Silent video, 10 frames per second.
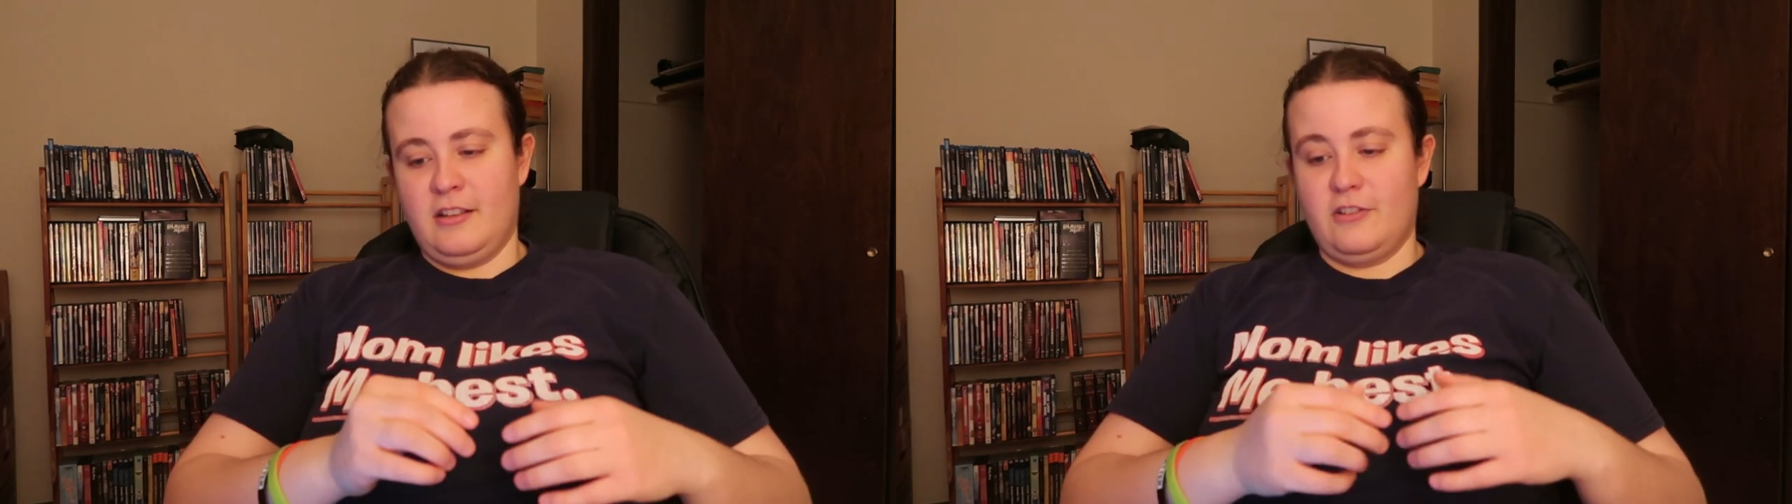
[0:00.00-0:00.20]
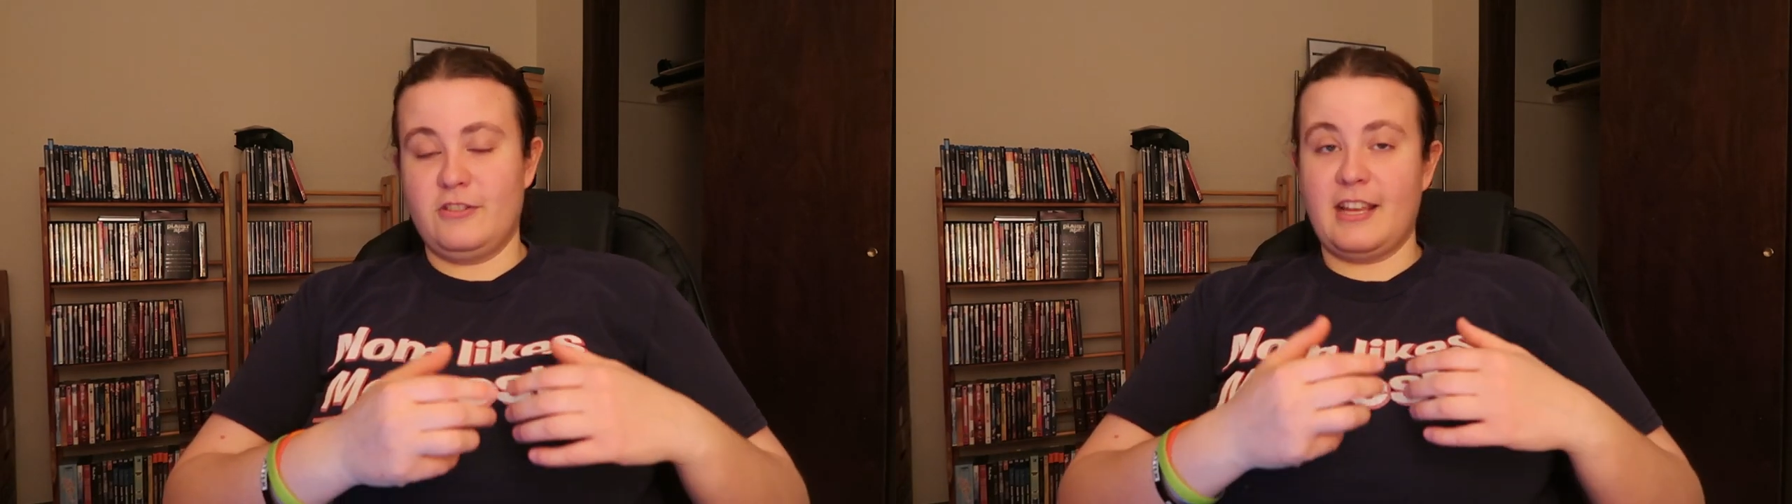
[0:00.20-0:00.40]

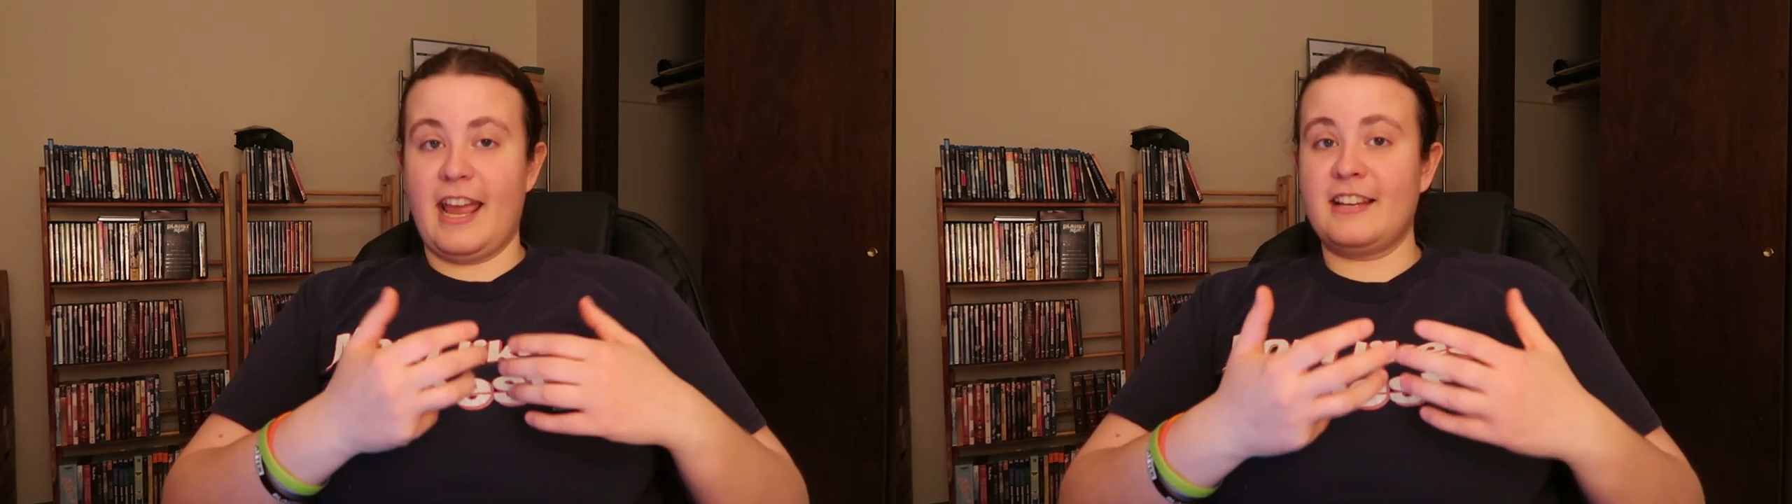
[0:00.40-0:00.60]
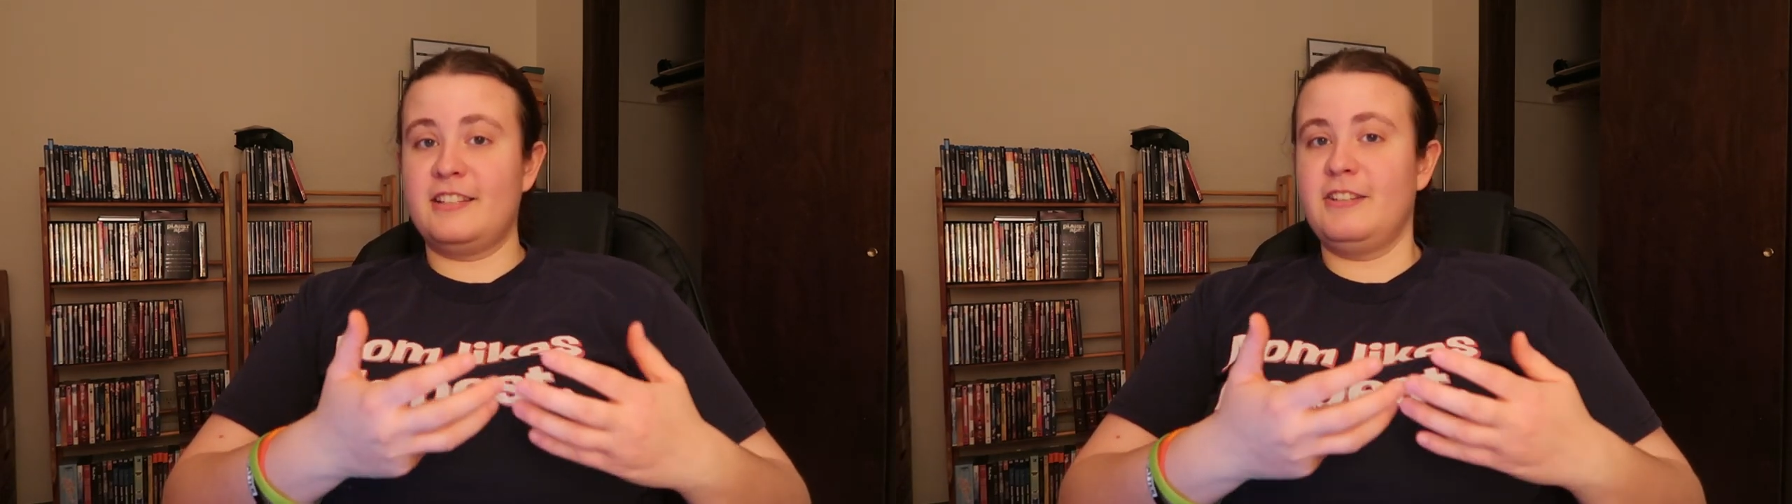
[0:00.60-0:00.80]
It was
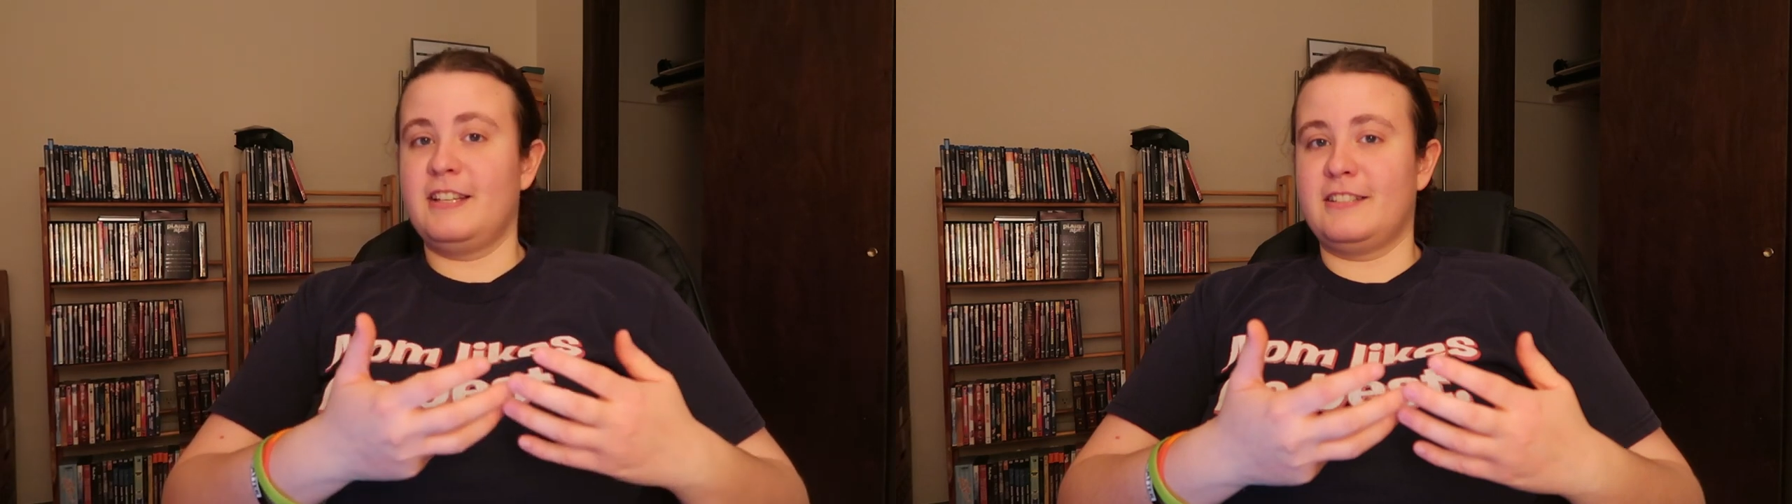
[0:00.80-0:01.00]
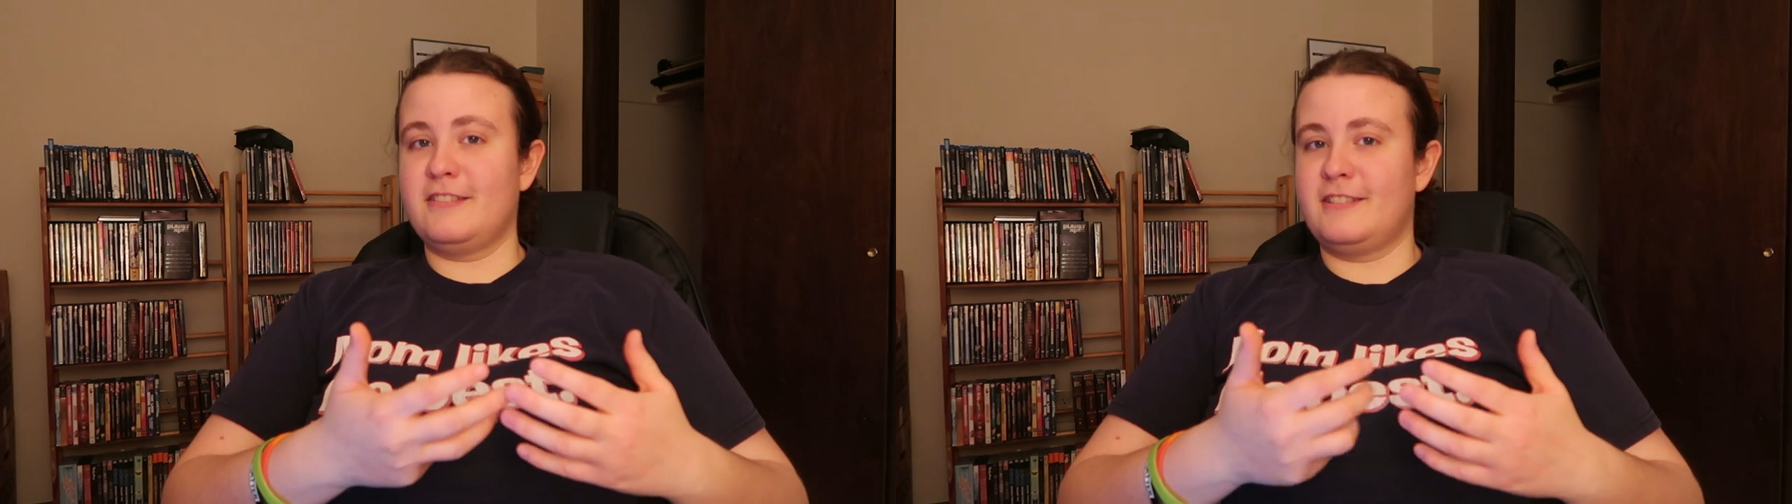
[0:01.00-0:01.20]

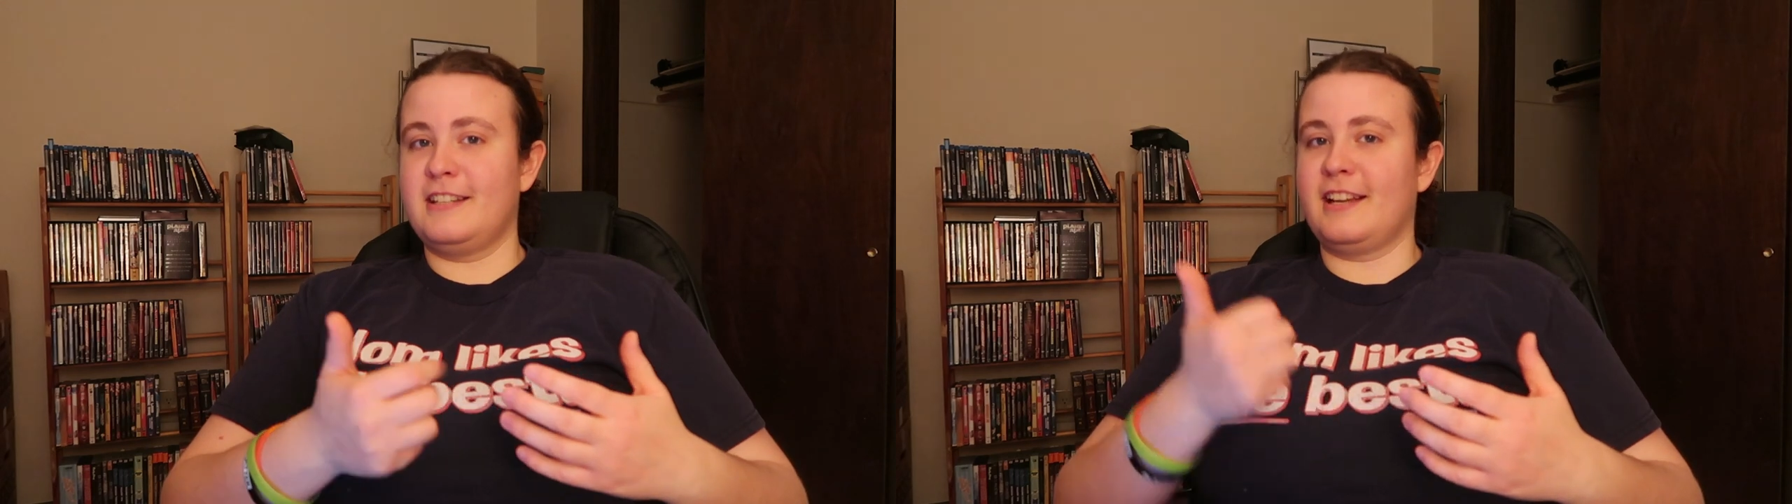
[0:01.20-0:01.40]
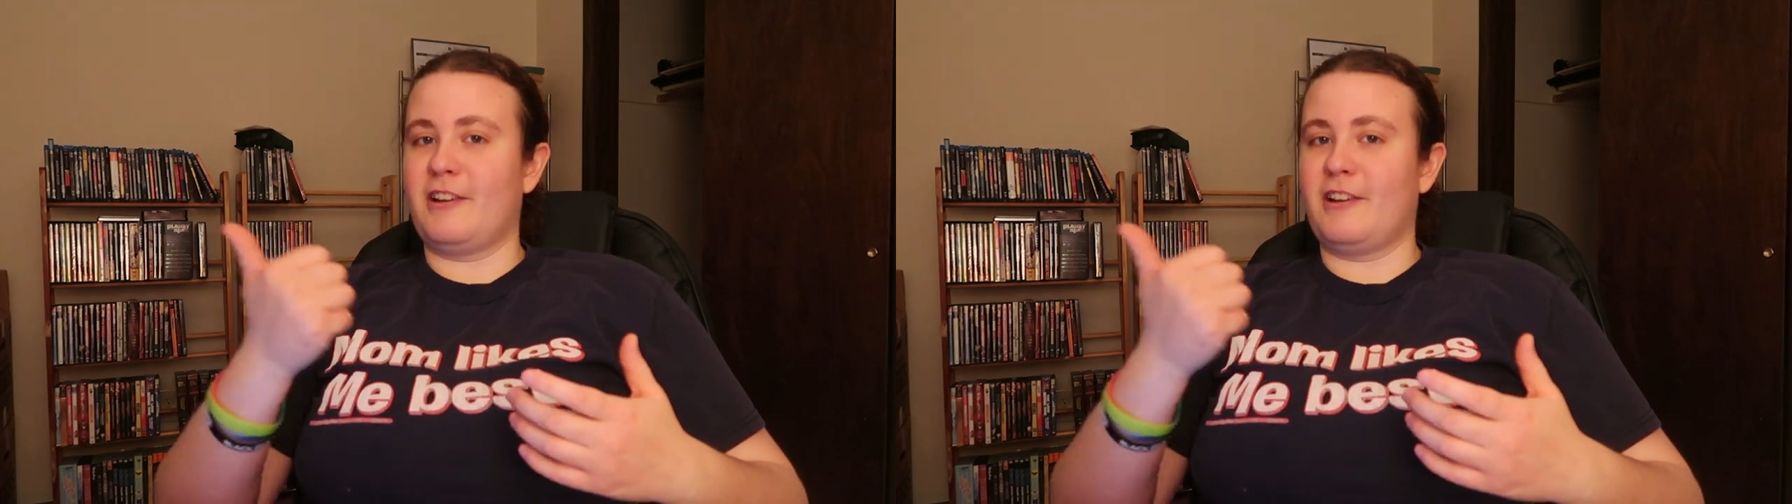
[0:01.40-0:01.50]
actually interesting.